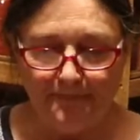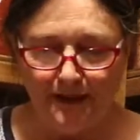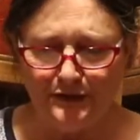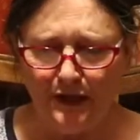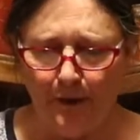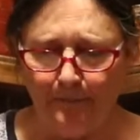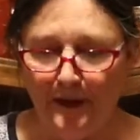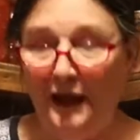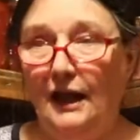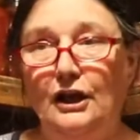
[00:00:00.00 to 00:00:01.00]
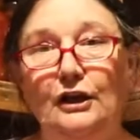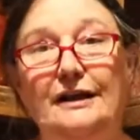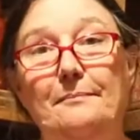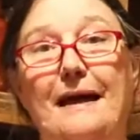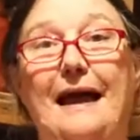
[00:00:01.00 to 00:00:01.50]
So
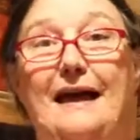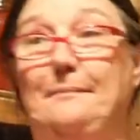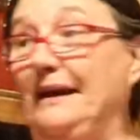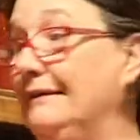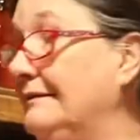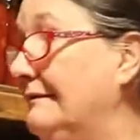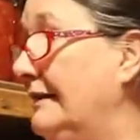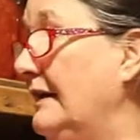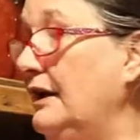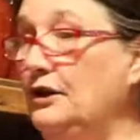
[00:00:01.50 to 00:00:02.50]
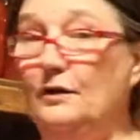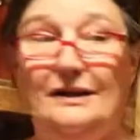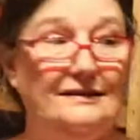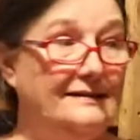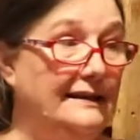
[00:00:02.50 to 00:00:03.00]
look at behind me. You
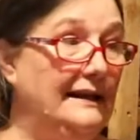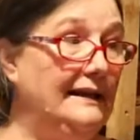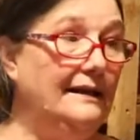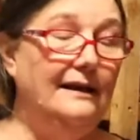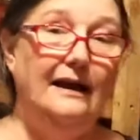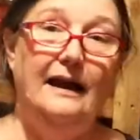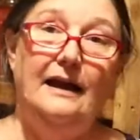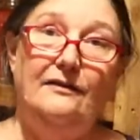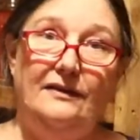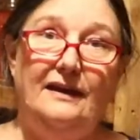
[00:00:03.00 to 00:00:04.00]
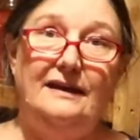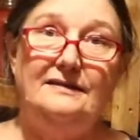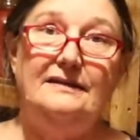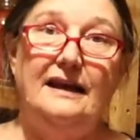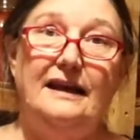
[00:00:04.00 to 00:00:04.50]
can see
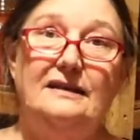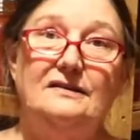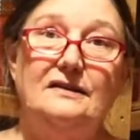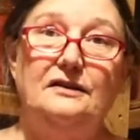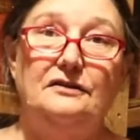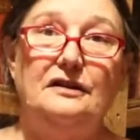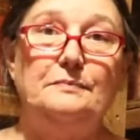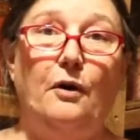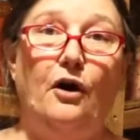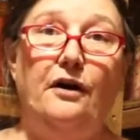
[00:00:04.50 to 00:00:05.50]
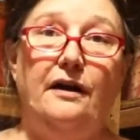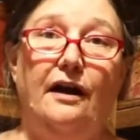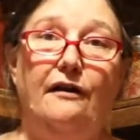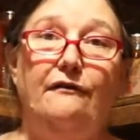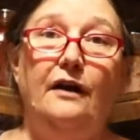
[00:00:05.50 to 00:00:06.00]
this is just part
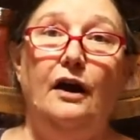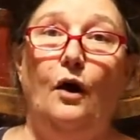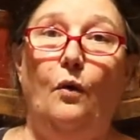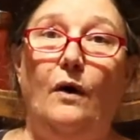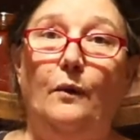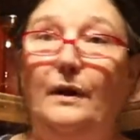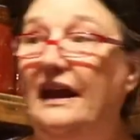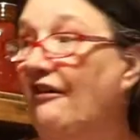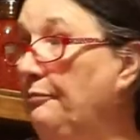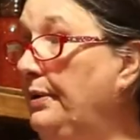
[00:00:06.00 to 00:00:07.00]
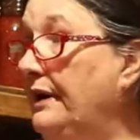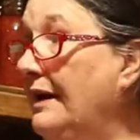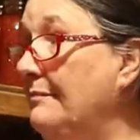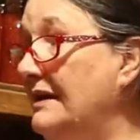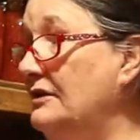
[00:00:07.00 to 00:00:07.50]
of what we have put
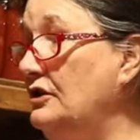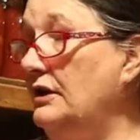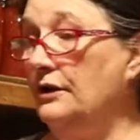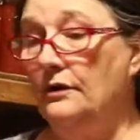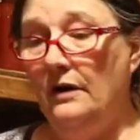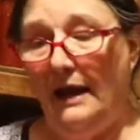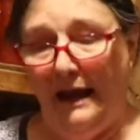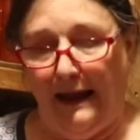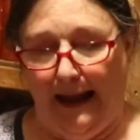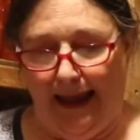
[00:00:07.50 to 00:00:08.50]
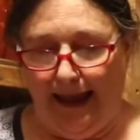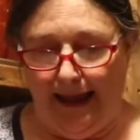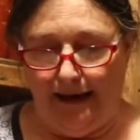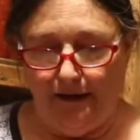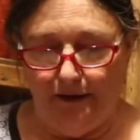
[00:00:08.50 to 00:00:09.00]
up this year,
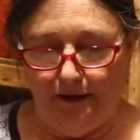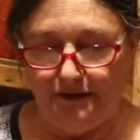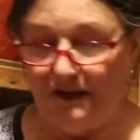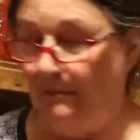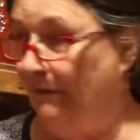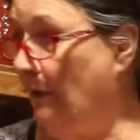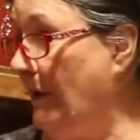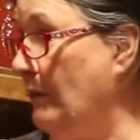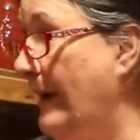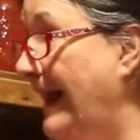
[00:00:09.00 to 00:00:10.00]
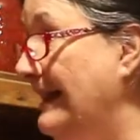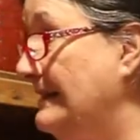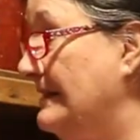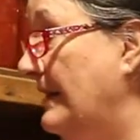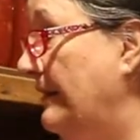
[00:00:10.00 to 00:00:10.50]
and some of it we
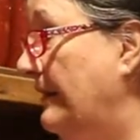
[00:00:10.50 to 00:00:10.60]
raised.